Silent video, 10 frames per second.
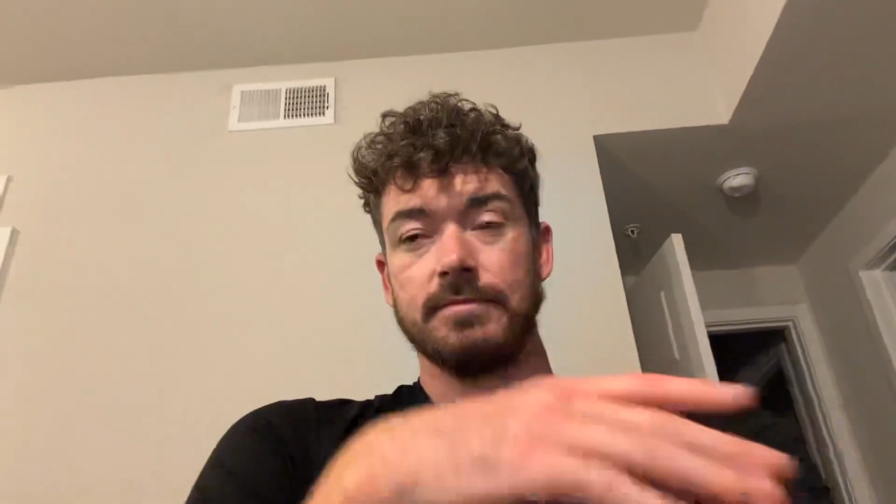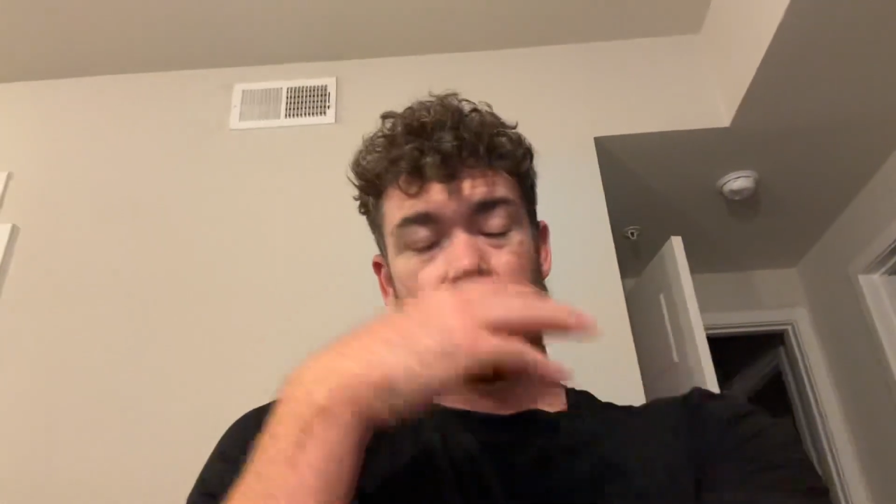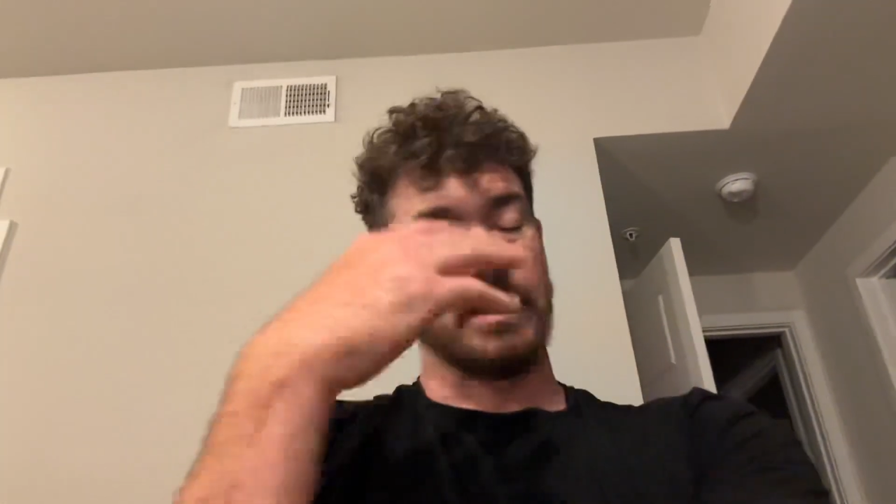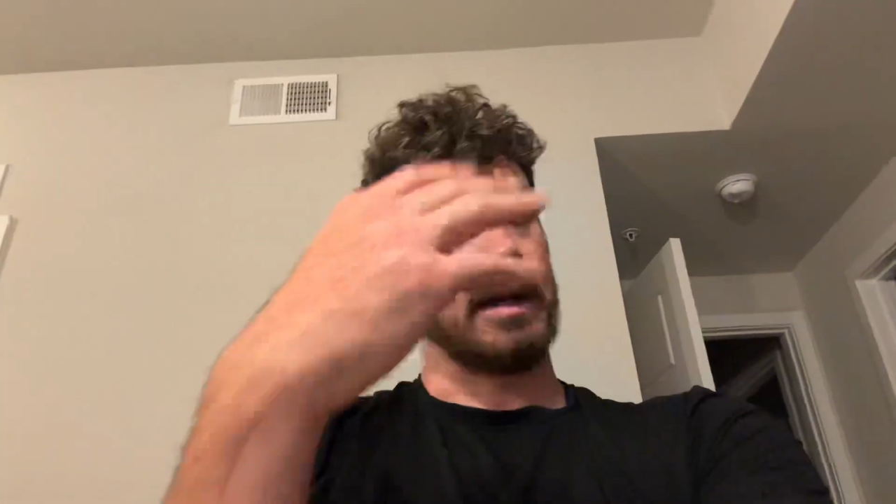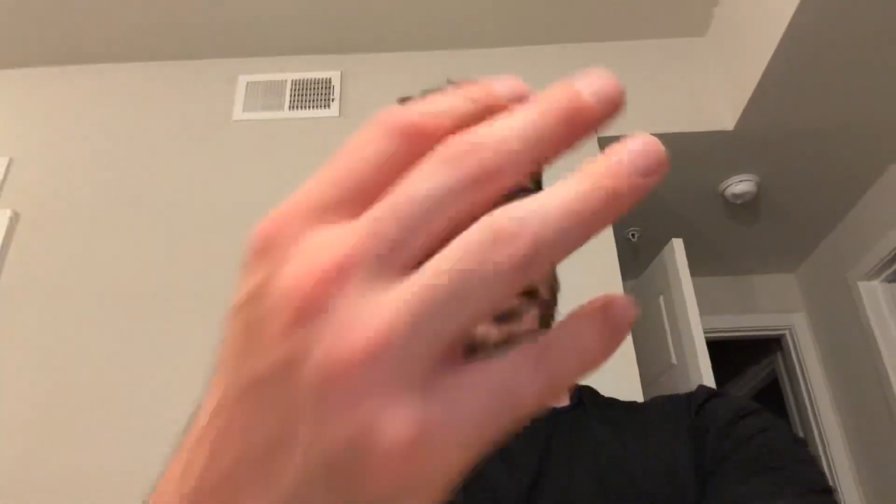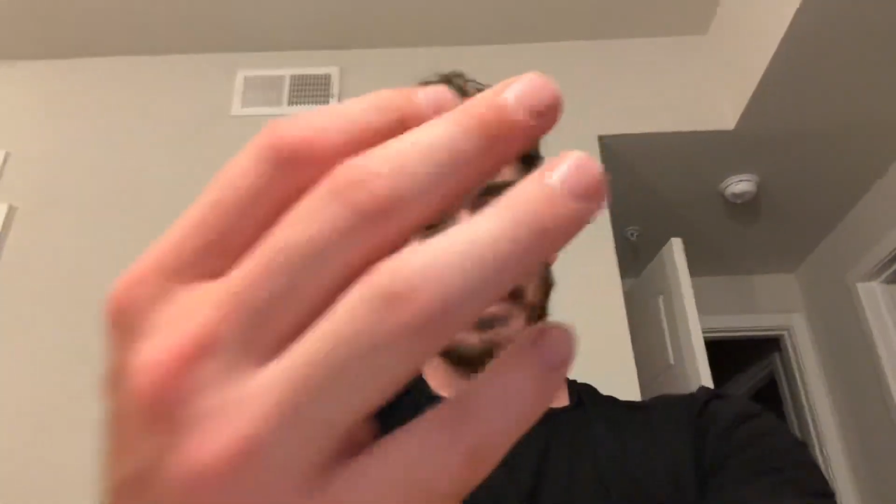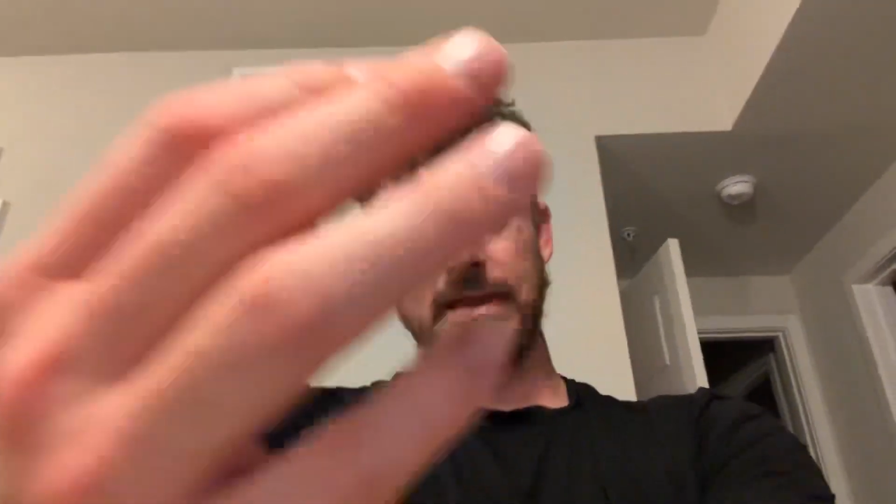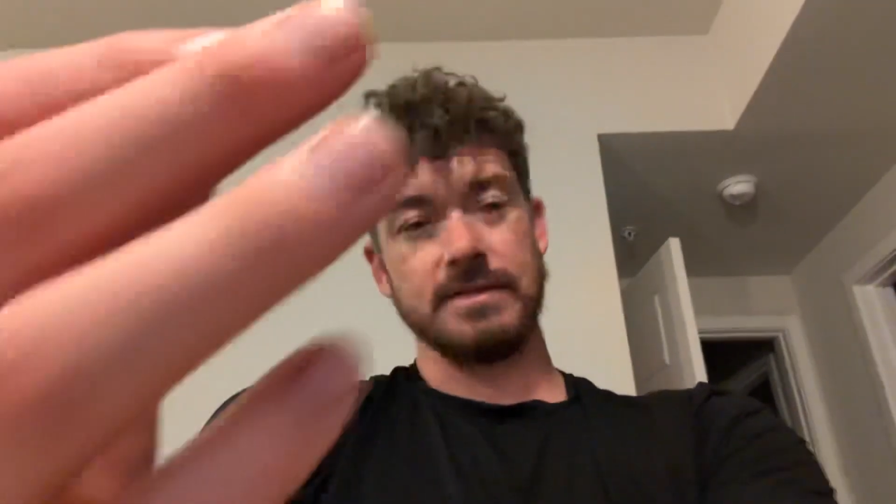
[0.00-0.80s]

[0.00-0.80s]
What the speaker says: gotta make the